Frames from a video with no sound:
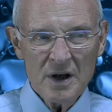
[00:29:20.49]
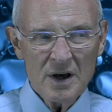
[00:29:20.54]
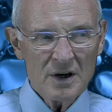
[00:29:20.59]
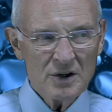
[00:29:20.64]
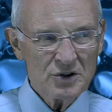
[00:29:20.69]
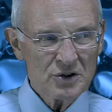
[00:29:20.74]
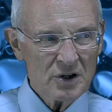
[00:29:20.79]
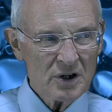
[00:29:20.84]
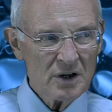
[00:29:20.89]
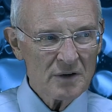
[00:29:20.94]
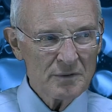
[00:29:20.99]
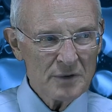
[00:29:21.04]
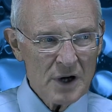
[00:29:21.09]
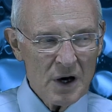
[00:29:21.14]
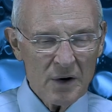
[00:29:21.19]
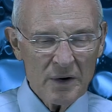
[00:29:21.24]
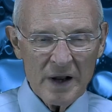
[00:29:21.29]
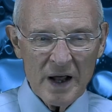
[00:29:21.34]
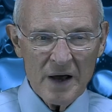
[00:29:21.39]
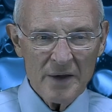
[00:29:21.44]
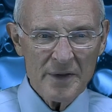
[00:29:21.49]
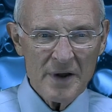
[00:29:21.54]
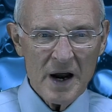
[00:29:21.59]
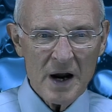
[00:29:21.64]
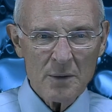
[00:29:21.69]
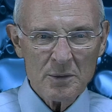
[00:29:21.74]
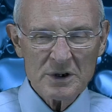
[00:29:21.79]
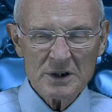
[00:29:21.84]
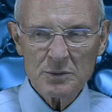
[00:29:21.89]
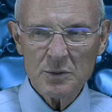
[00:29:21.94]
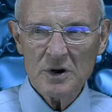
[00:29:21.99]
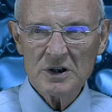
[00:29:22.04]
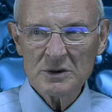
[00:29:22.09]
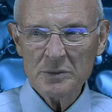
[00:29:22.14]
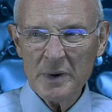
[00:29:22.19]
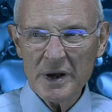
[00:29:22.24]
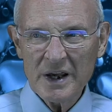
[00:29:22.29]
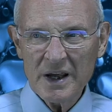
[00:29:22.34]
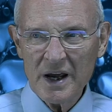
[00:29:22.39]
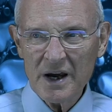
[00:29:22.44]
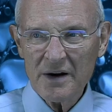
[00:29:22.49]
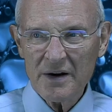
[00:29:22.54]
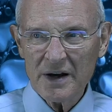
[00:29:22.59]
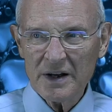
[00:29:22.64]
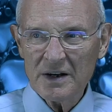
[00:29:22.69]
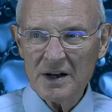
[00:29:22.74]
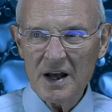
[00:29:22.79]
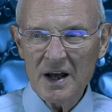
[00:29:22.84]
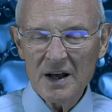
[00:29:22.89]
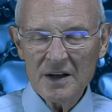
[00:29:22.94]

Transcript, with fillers: should have known how the Ark was supposed to be carried.